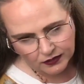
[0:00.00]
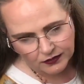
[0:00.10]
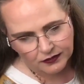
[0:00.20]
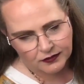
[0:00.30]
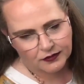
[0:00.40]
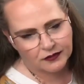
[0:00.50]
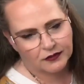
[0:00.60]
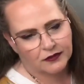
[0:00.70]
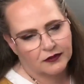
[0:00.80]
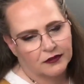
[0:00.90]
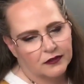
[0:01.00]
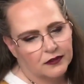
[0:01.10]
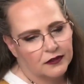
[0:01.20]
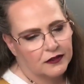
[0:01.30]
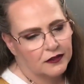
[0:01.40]
It's got a boo-boo.
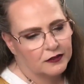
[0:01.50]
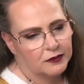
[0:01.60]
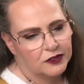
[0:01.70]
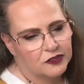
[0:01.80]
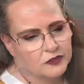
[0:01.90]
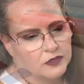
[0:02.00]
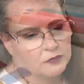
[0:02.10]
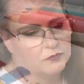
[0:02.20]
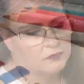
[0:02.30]
i us show them.